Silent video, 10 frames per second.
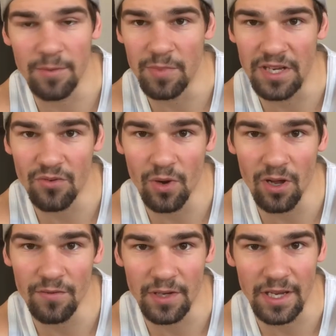
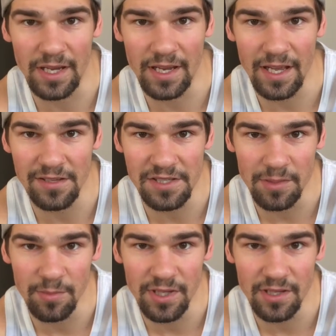B12, you can get
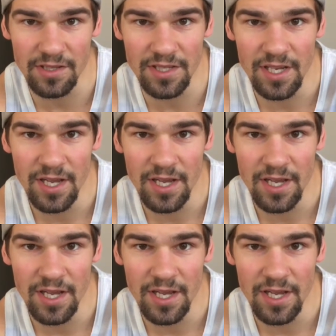calcium pills,